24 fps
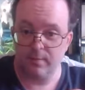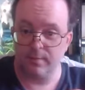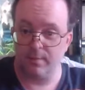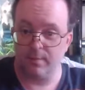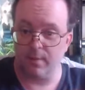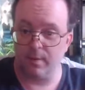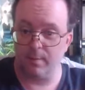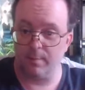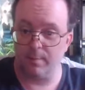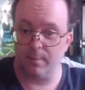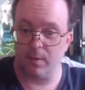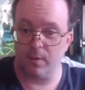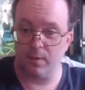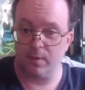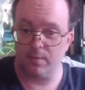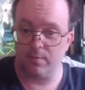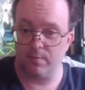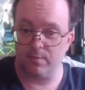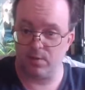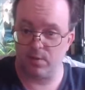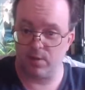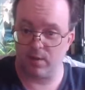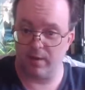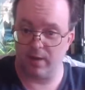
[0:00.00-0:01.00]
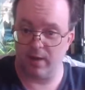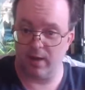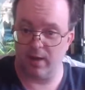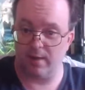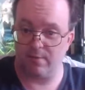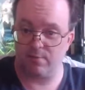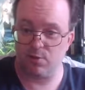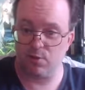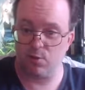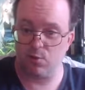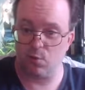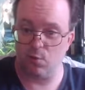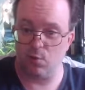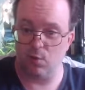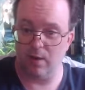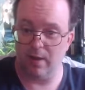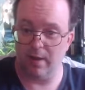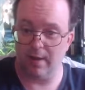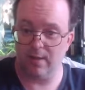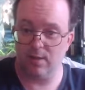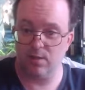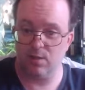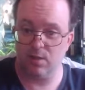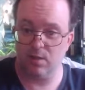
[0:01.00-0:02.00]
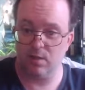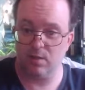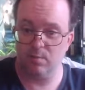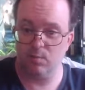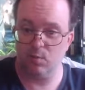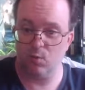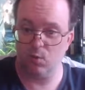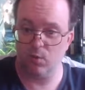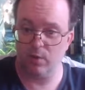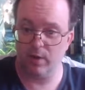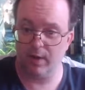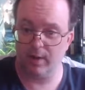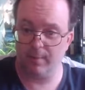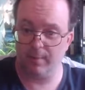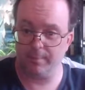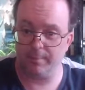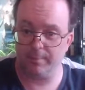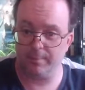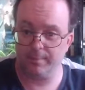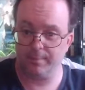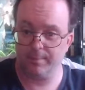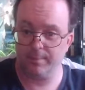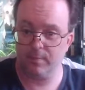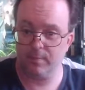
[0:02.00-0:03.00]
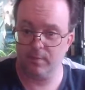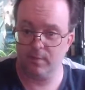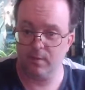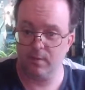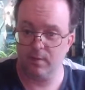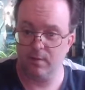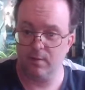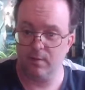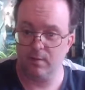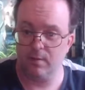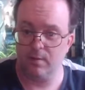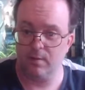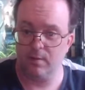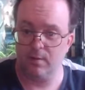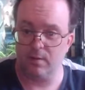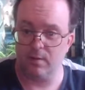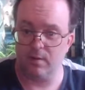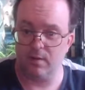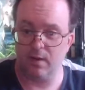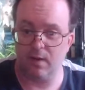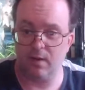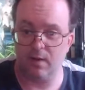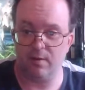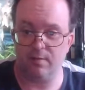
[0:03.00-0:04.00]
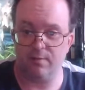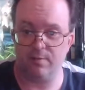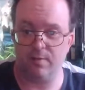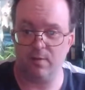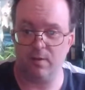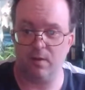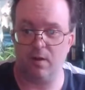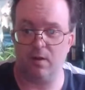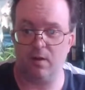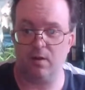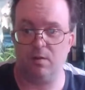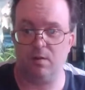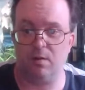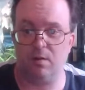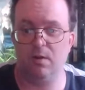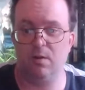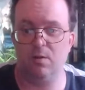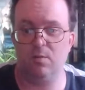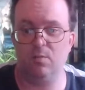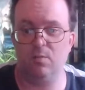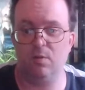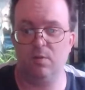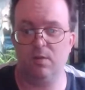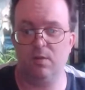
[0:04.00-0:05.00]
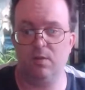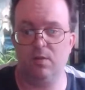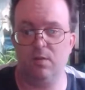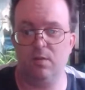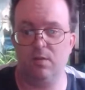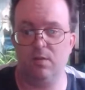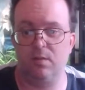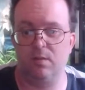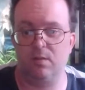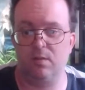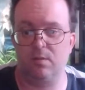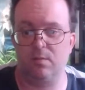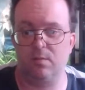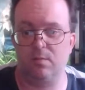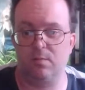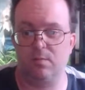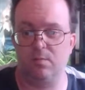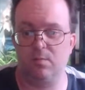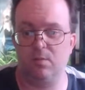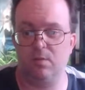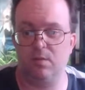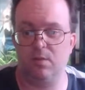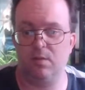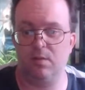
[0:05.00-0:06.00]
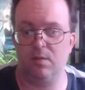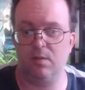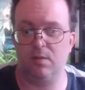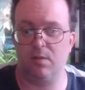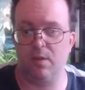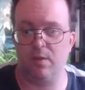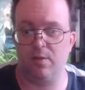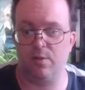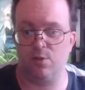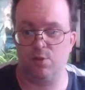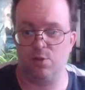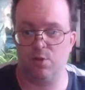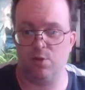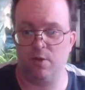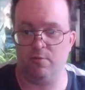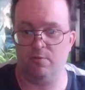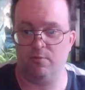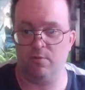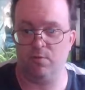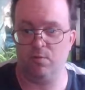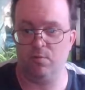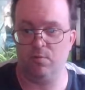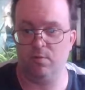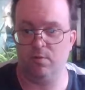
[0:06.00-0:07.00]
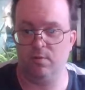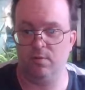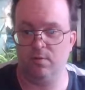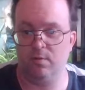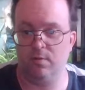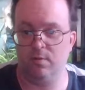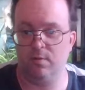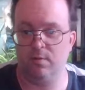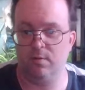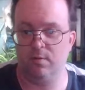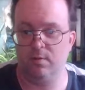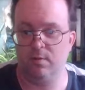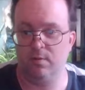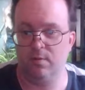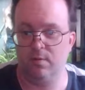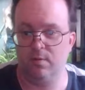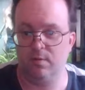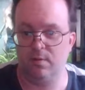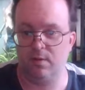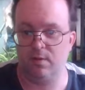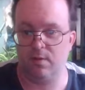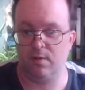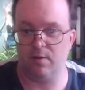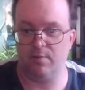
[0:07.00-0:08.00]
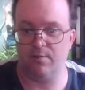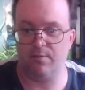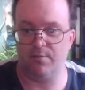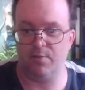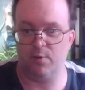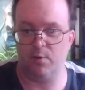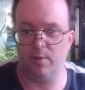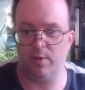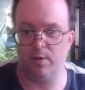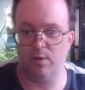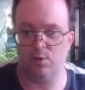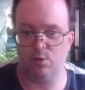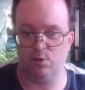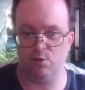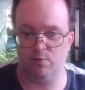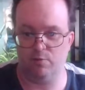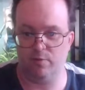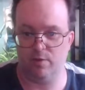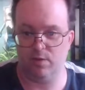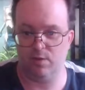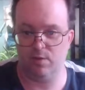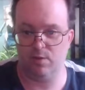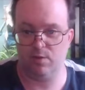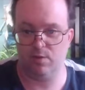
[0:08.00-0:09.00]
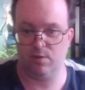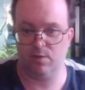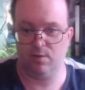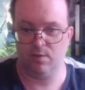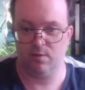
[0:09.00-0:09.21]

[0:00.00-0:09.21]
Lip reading: And both of us are going to have sore legs in the morning. You had oh no, what you done, Cheryl? Had a few injuries.